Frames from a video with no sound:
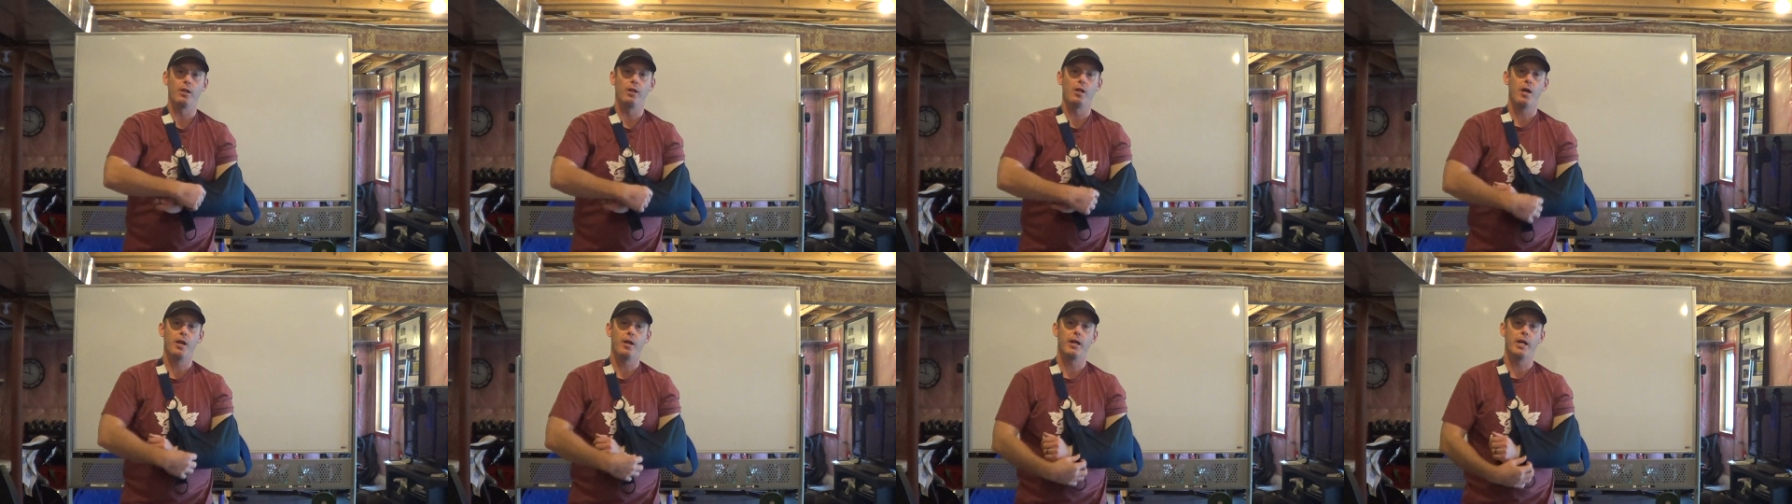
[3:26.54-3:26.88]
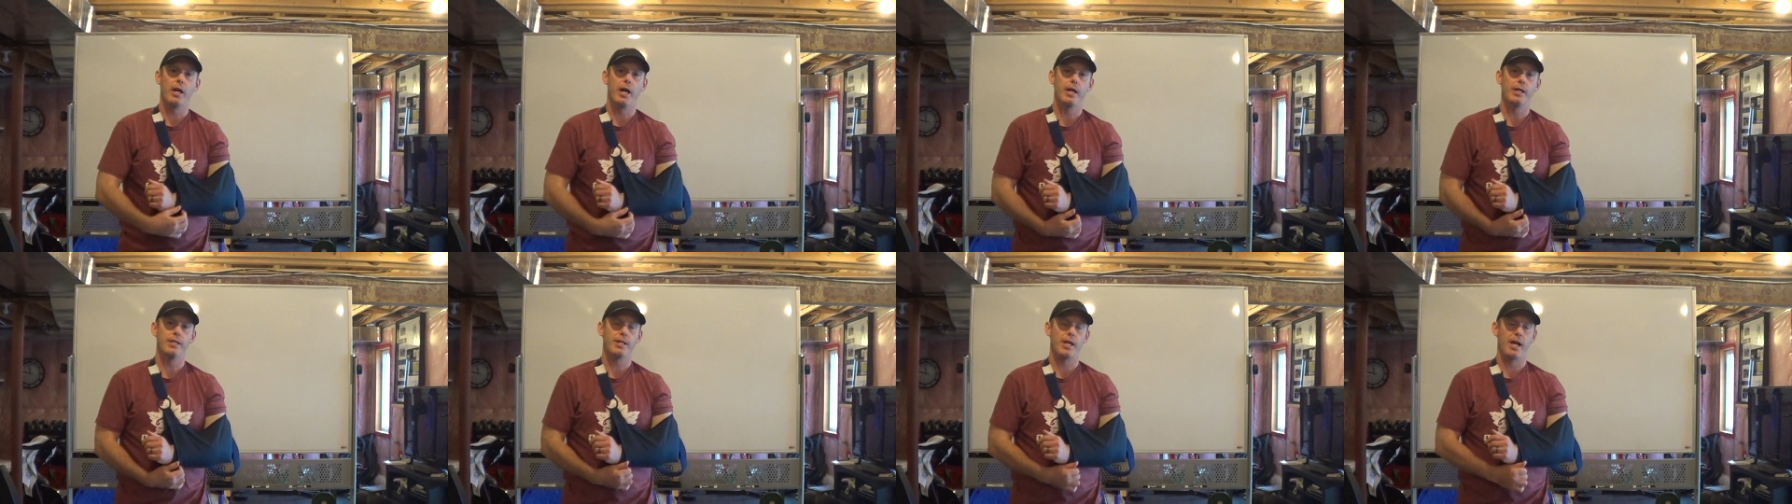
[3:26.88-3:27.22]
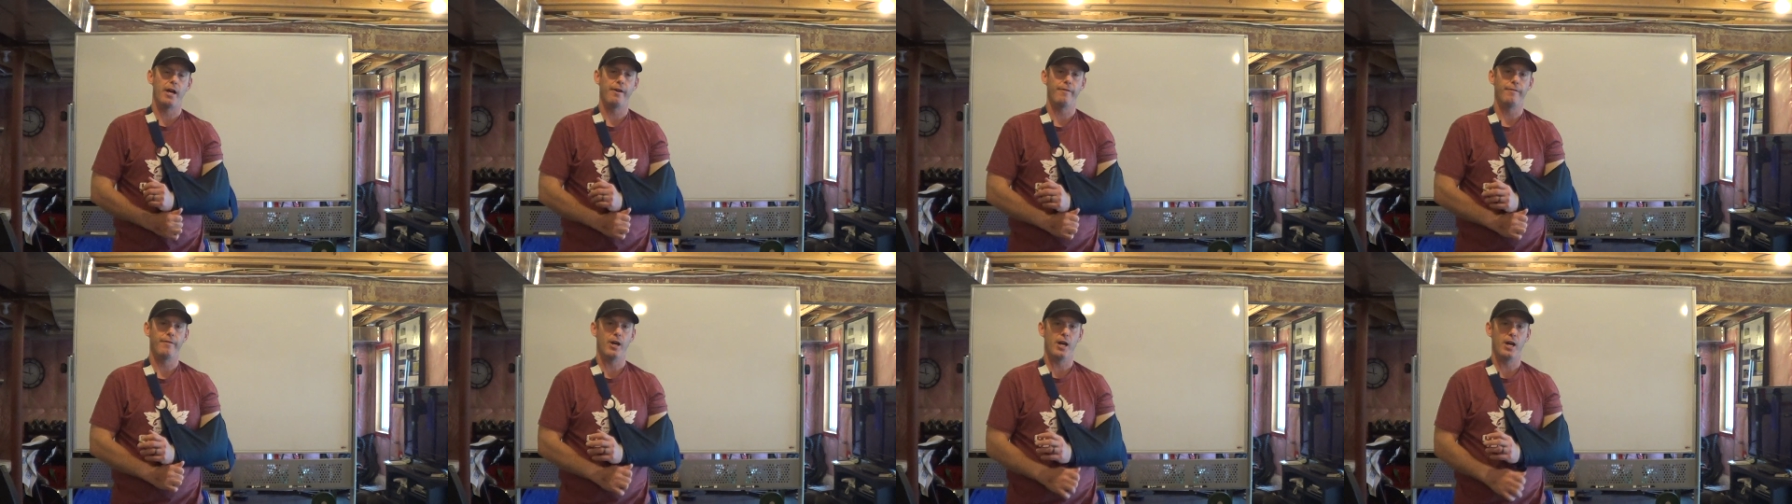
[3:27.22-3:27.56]
a lot of guys
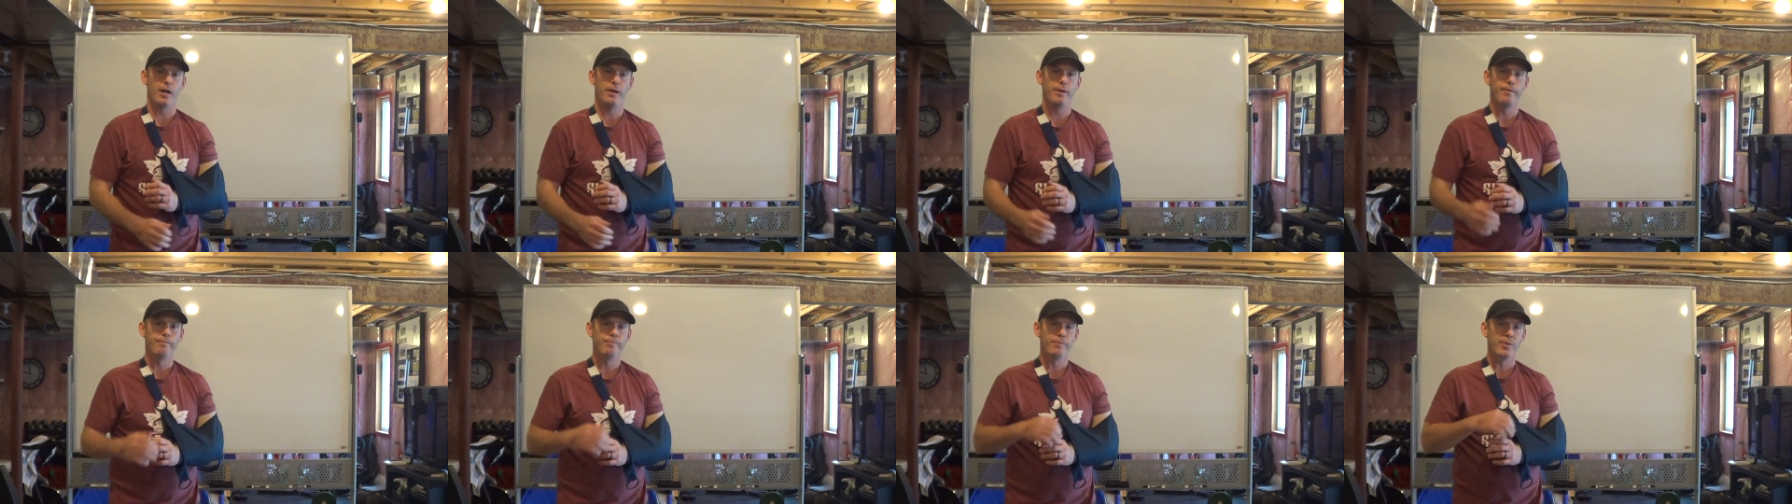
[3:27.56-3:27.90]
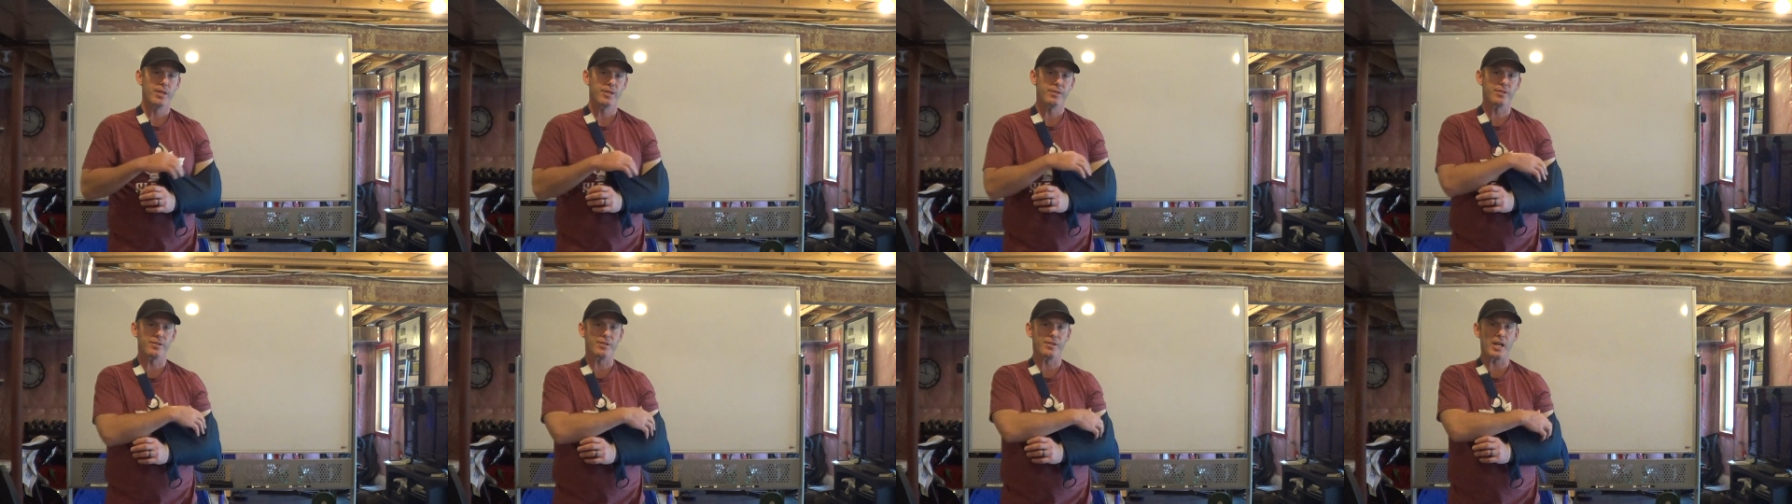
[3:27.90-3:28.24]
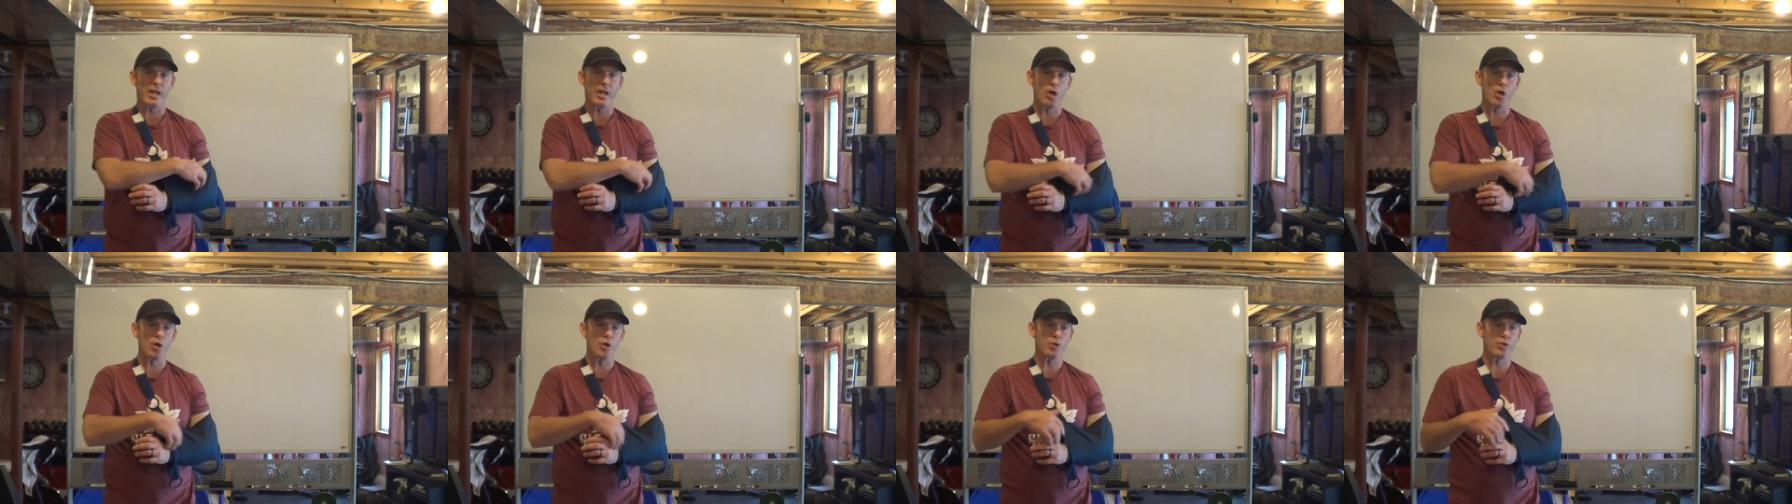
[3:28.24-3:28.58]
have uh,
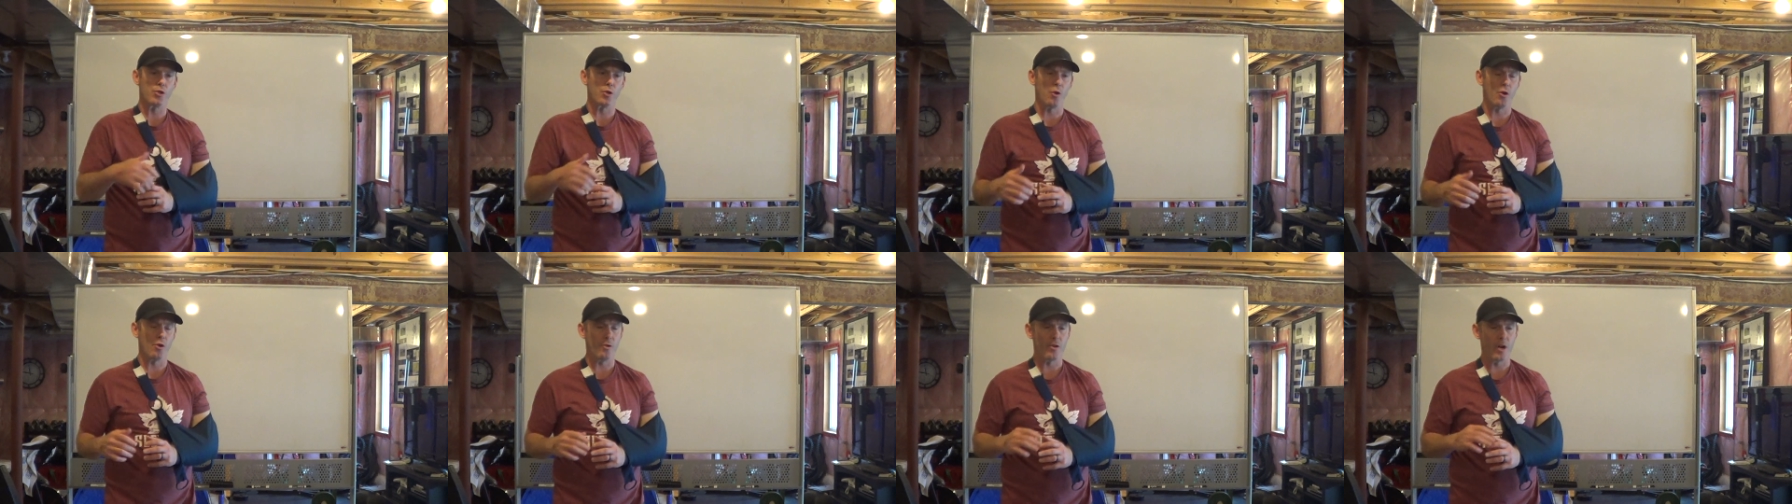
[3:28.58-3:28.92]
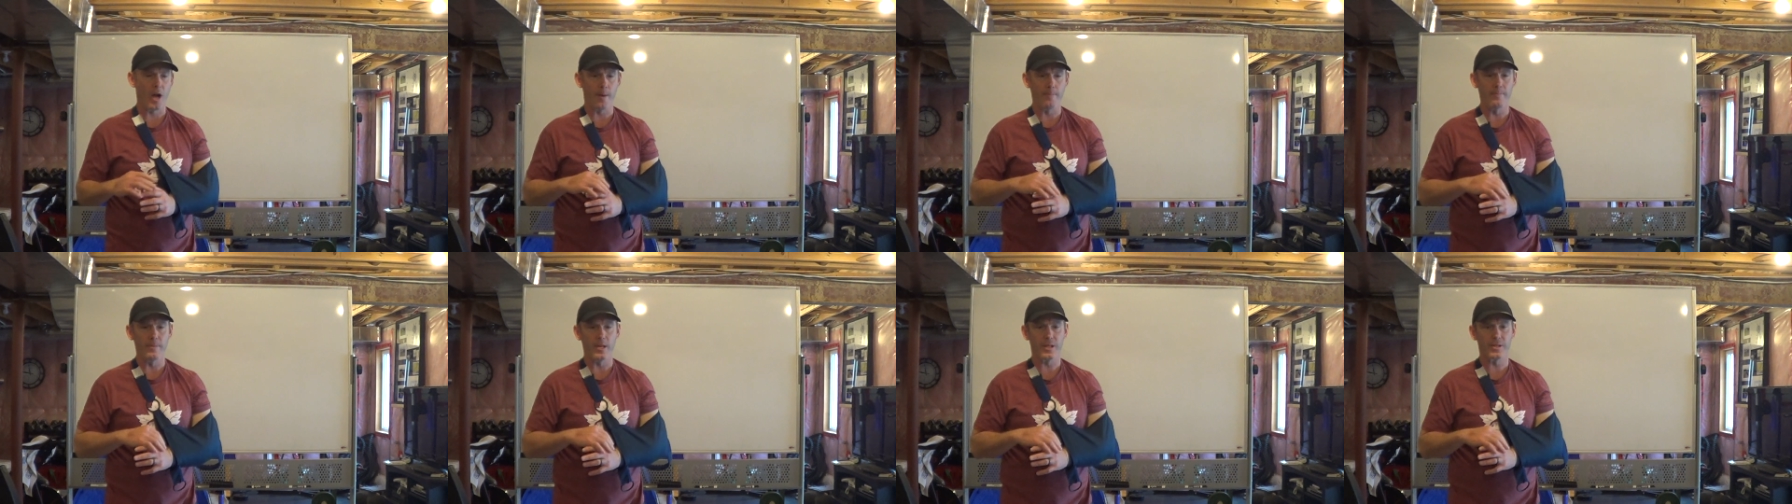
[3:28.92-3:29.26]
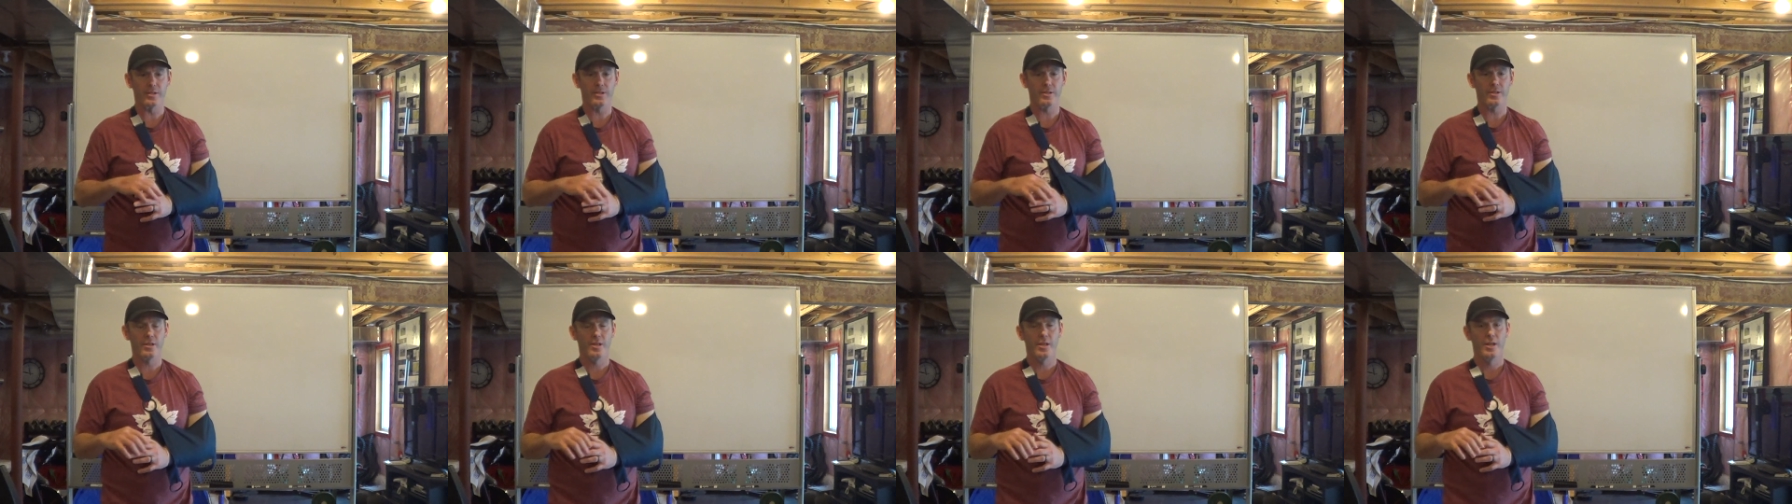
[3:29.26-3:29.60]
stingers or
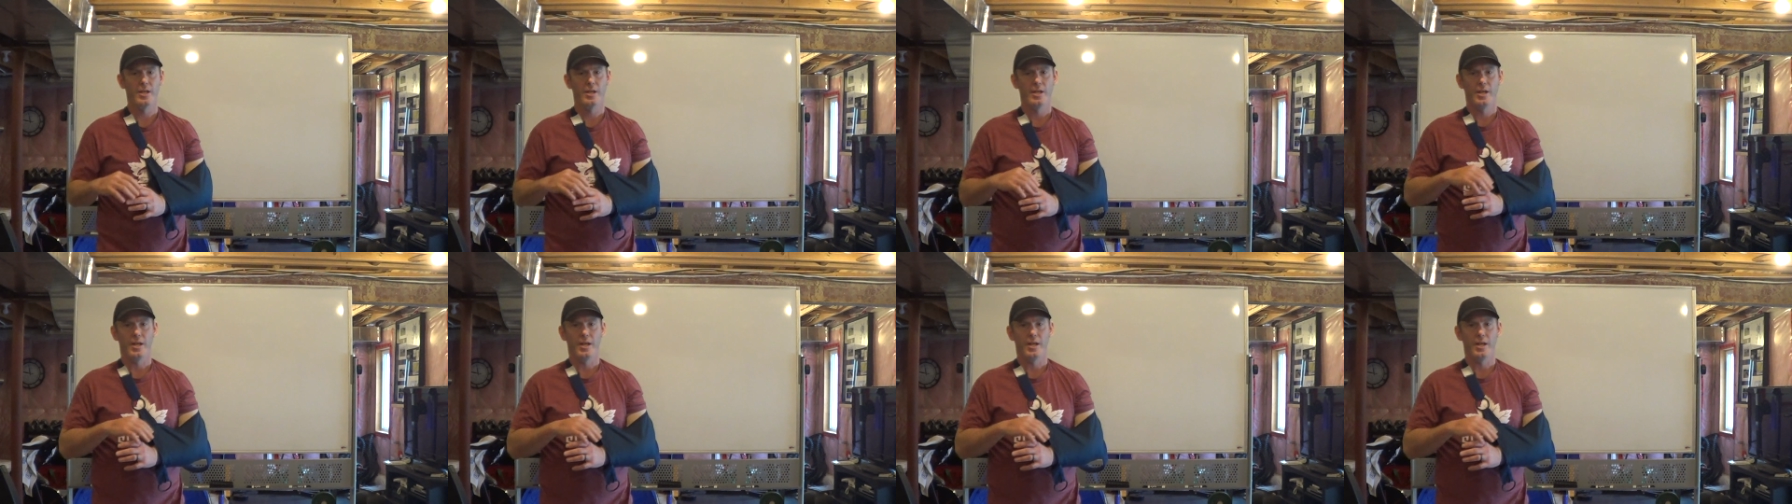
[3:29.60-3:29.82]
numbness